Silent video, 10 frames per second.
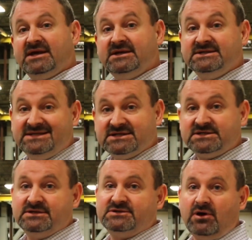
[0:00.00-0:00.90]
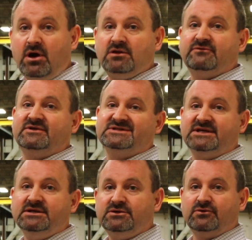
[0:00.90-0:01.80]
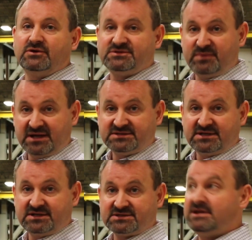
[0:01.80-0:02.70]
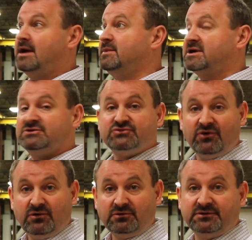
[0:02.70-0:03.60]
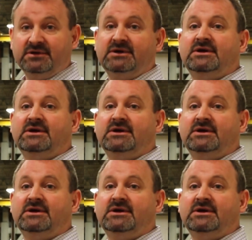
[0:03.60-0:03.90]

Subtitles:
In addition to all of this indoor space that is climate controlled,